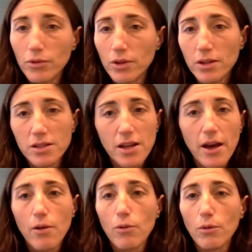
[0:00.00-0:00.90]
with the
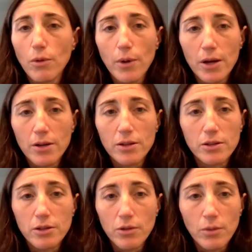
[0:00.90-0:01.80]
scout, what we wanted to do,